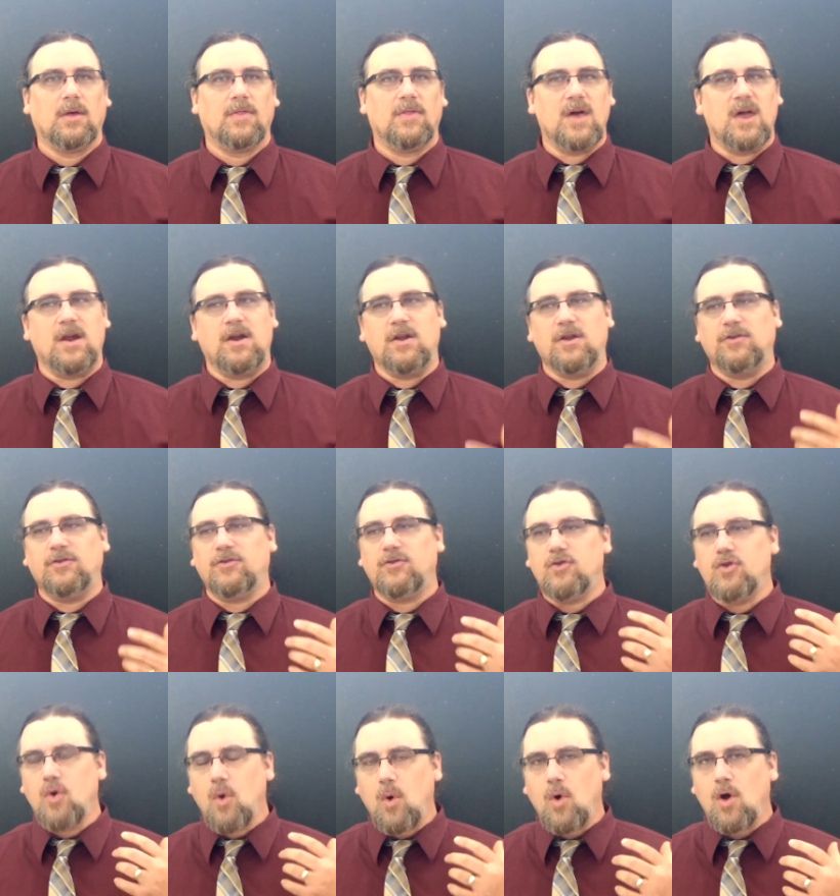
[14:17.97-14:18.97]
that it is
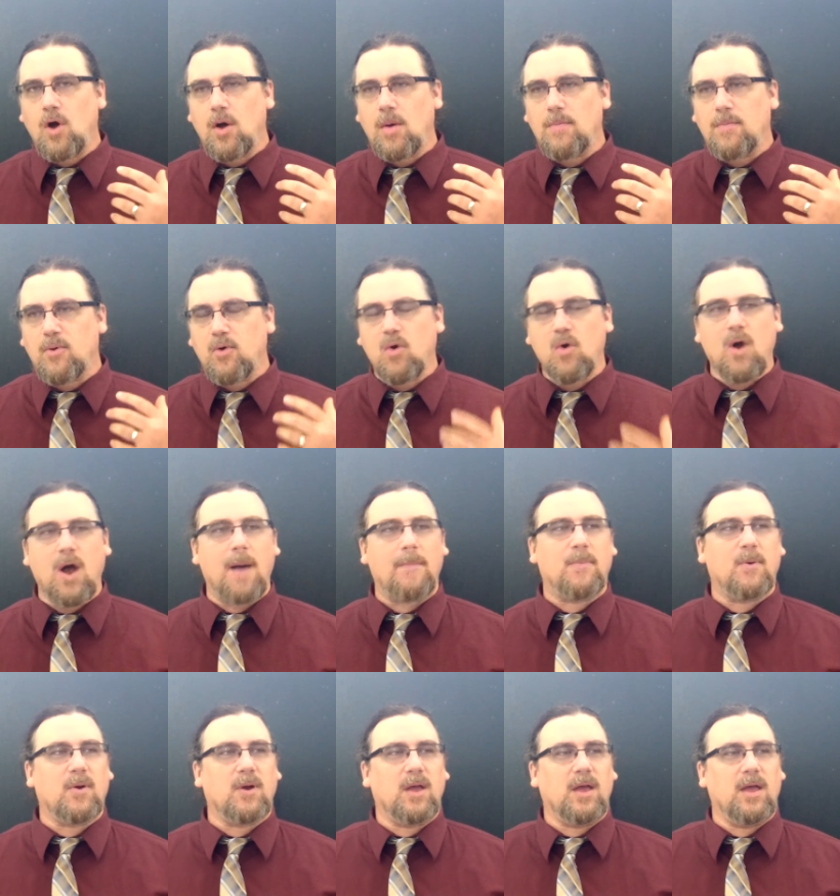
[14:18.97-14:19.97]
your
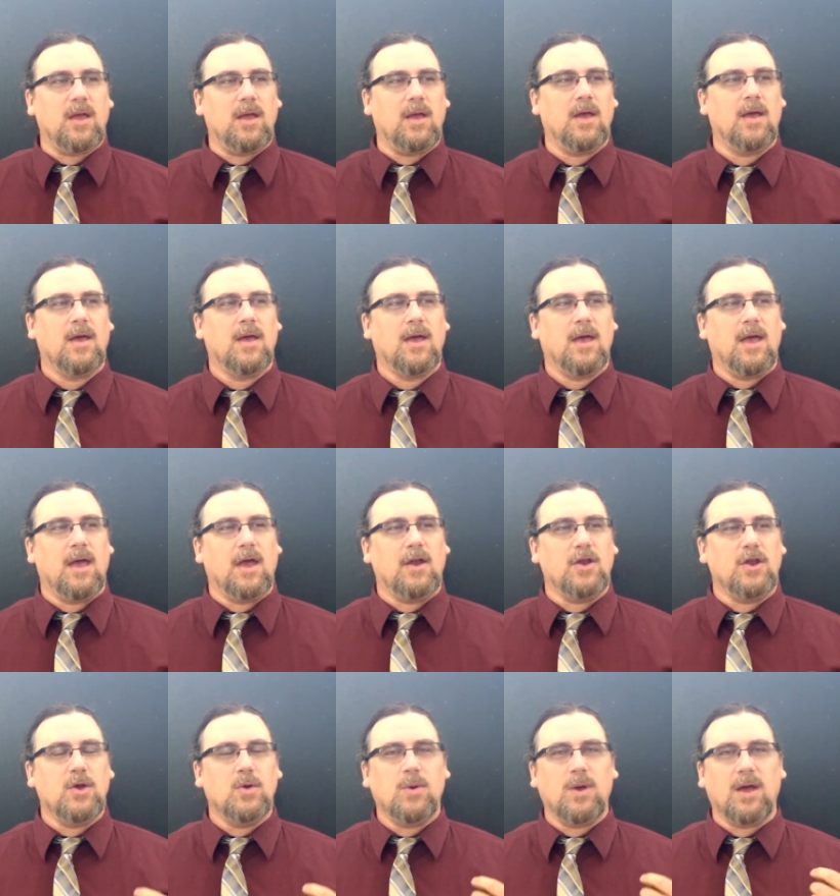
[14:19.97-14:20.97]
property and
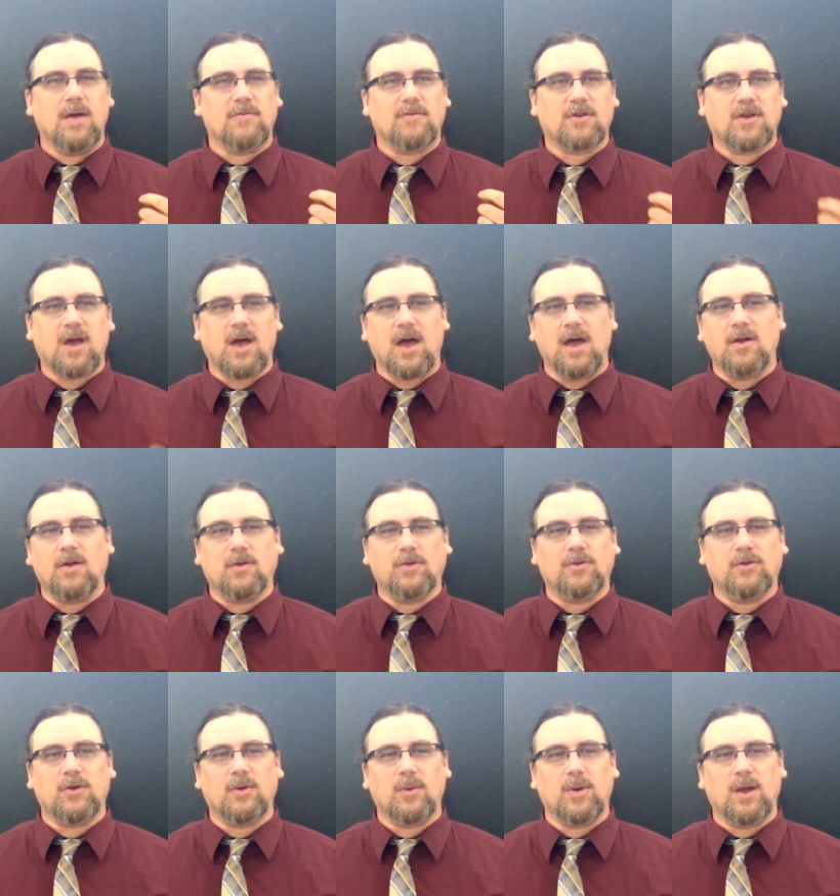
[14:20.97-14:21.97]
you have title
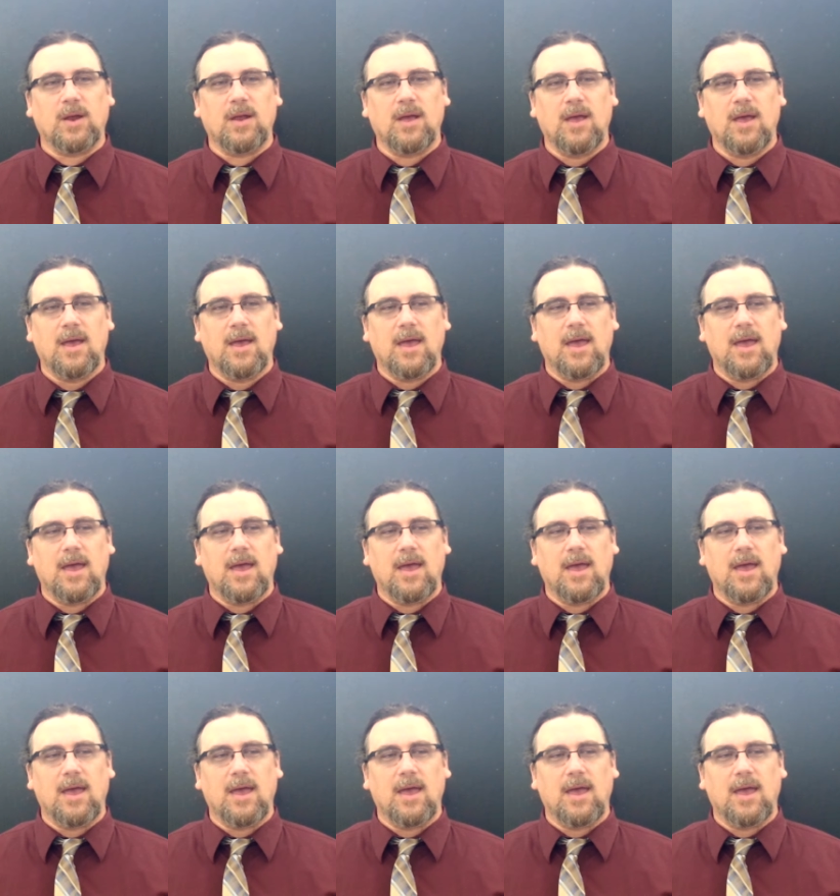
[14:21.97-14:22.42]
to it,